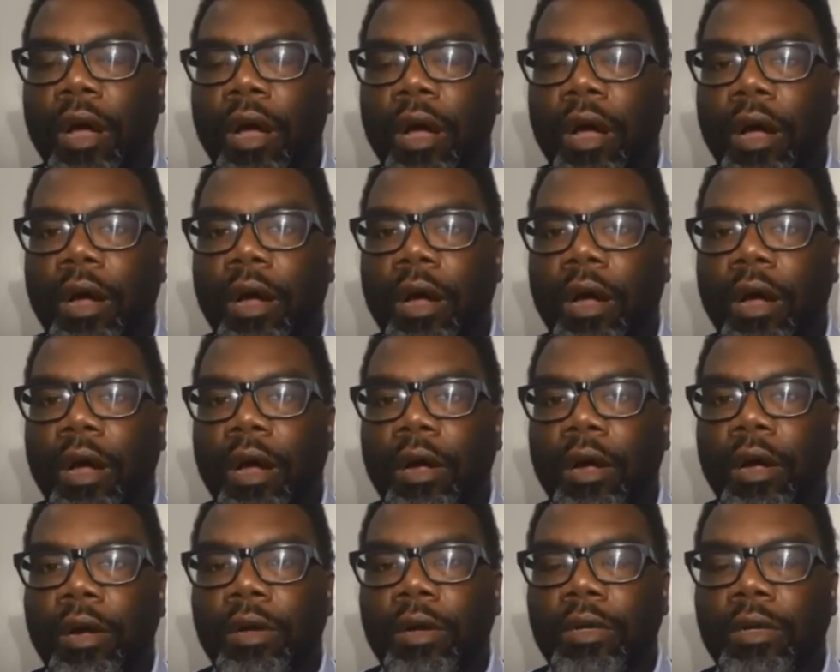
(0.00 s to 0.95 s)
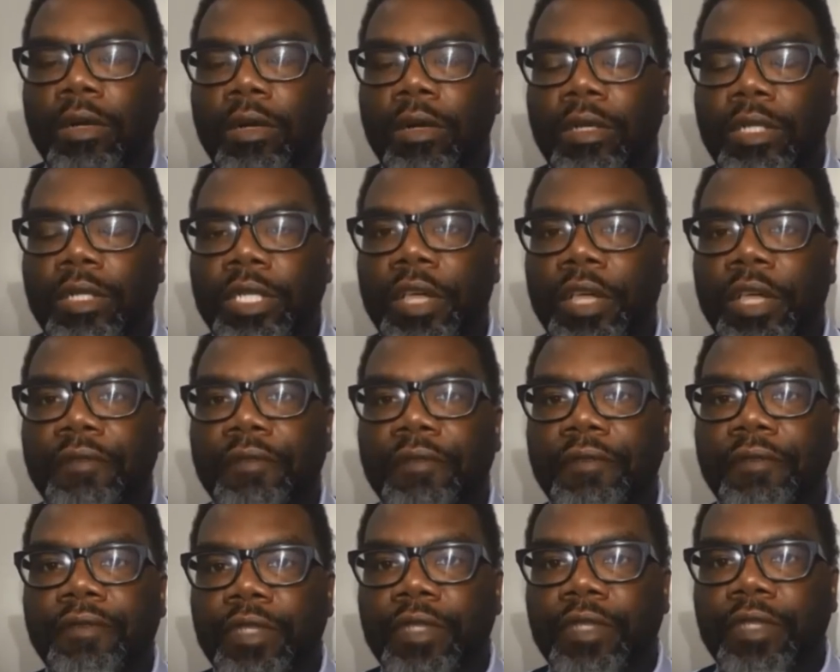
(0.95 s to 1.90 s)
And the last
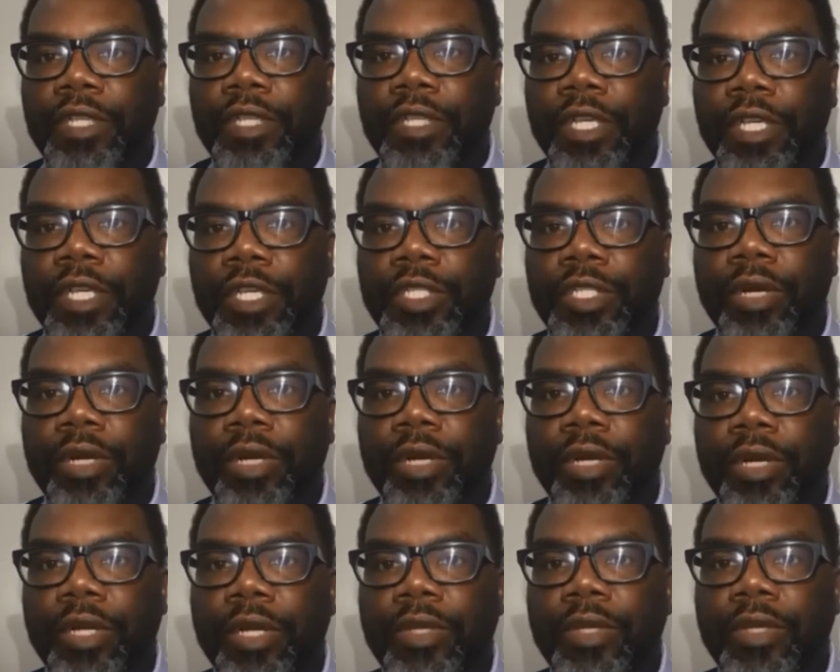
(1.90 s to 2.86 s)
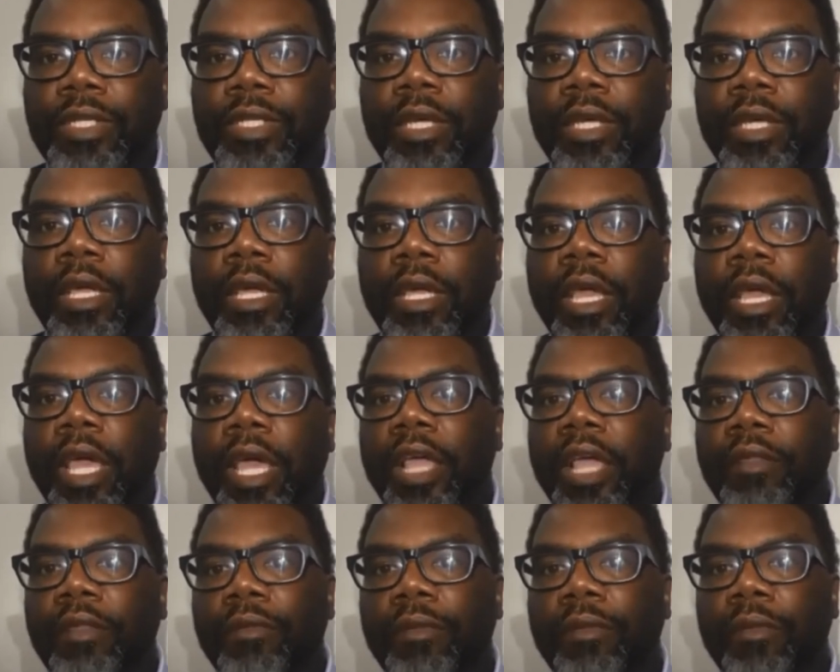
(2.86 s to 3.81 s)
several administrations, from this
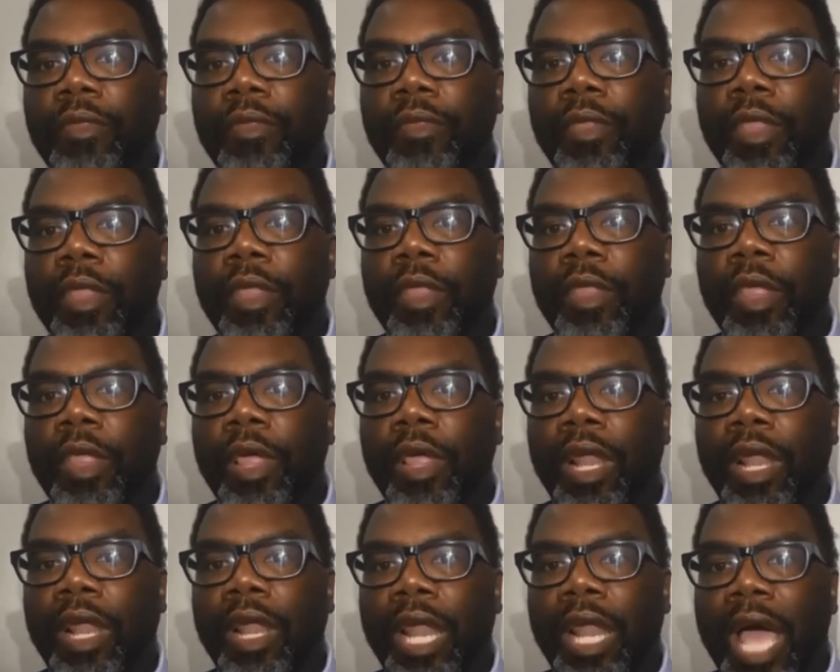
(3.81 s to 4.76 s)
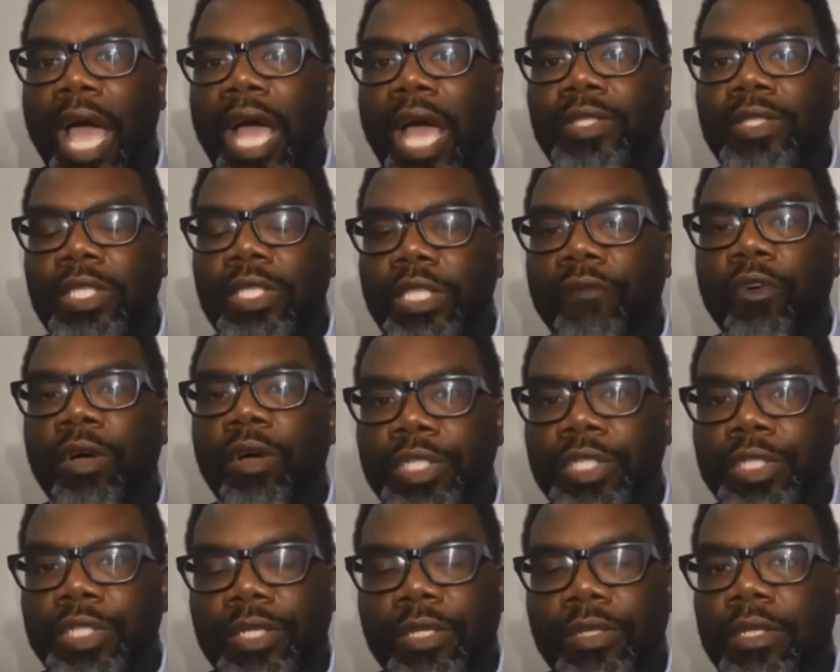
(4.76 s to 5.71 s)
current one to the previous one and the one
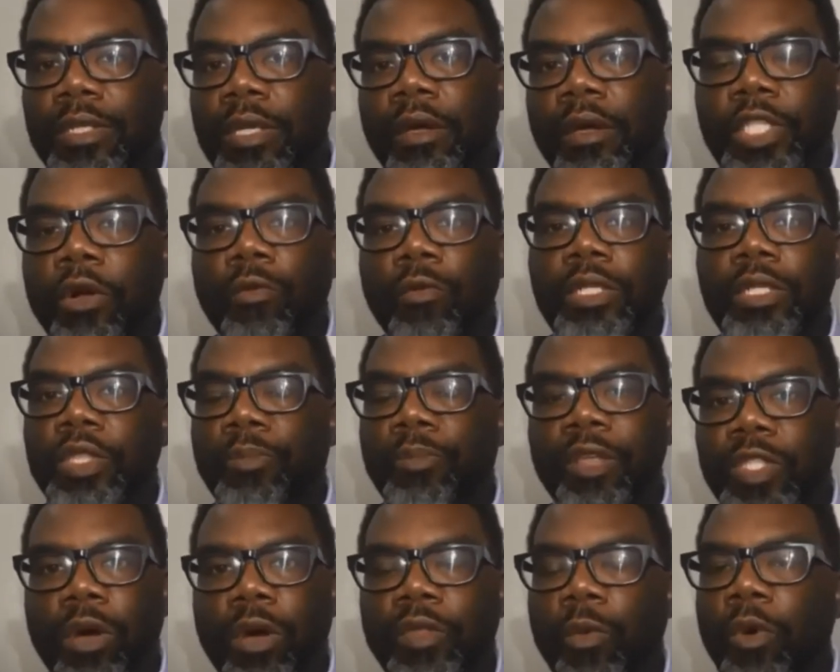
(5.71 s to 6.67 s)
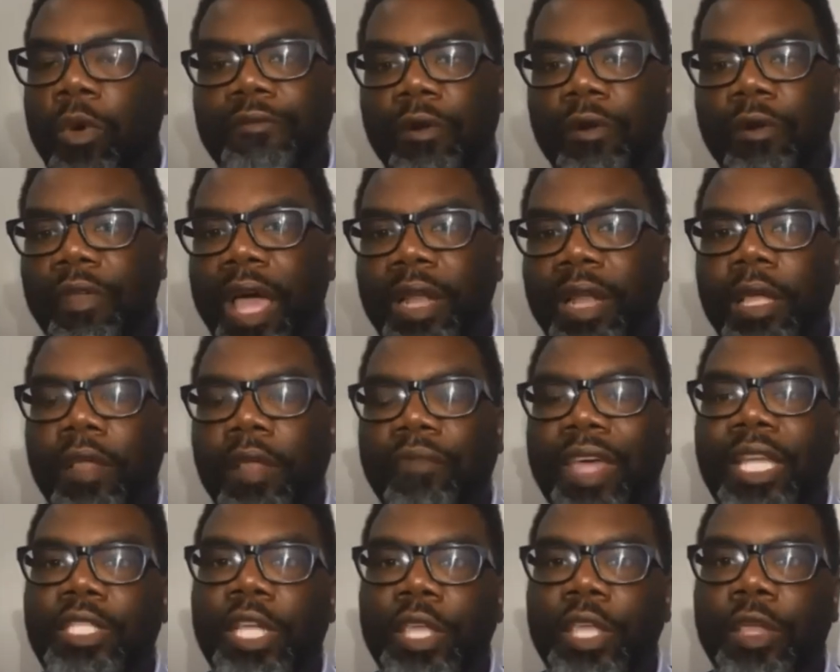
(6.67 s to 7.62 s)
before that, they continue to put
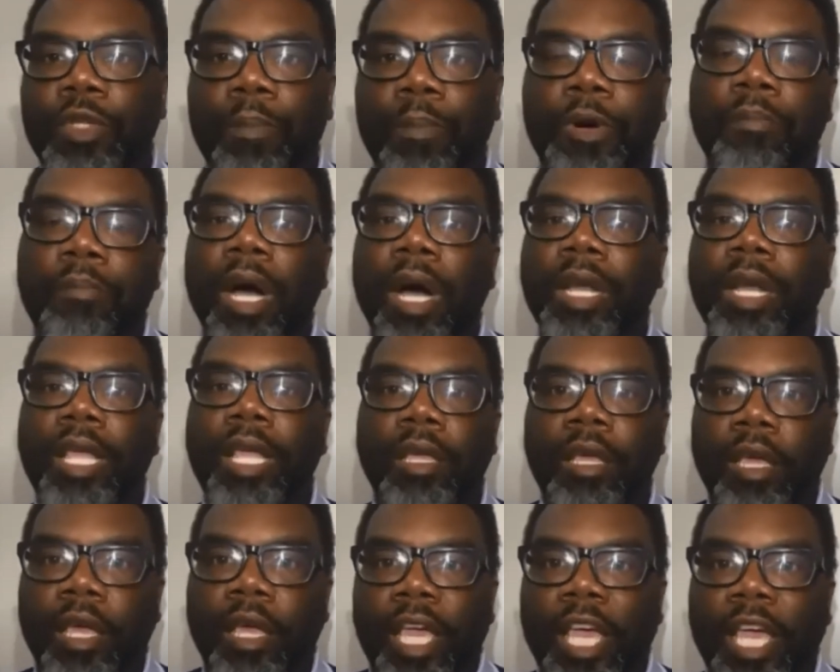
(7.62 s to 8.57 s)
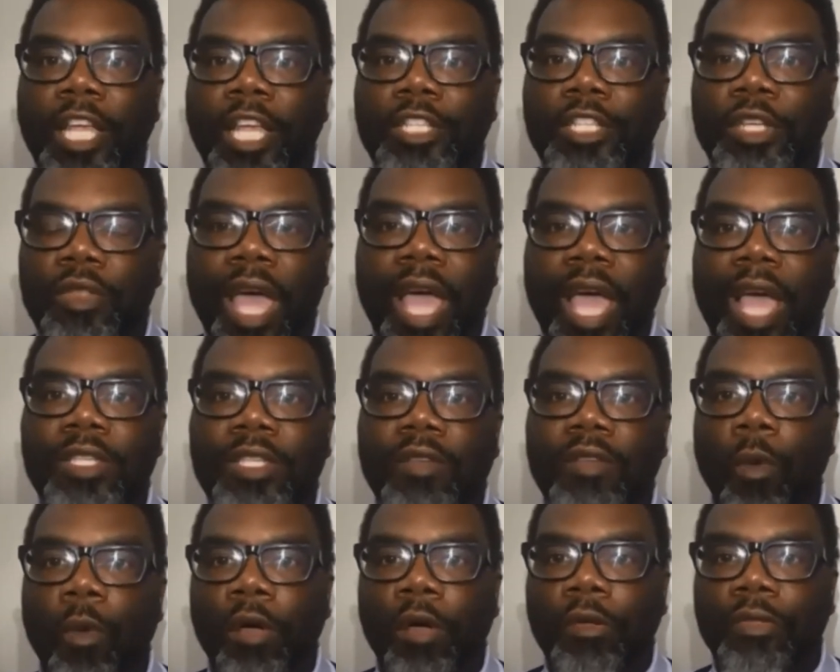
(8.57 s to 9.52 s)
money into the hands of the
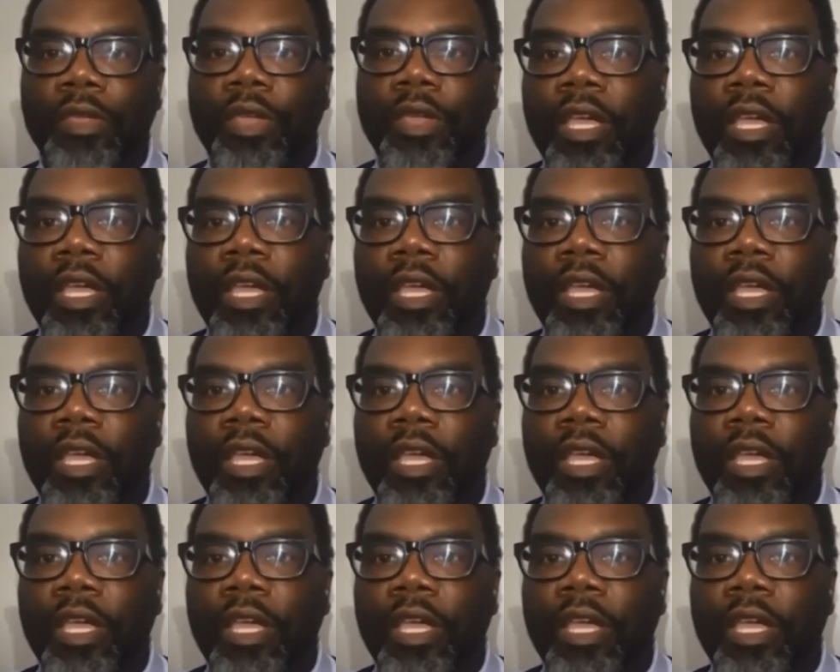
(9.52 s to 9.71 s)
wealthy.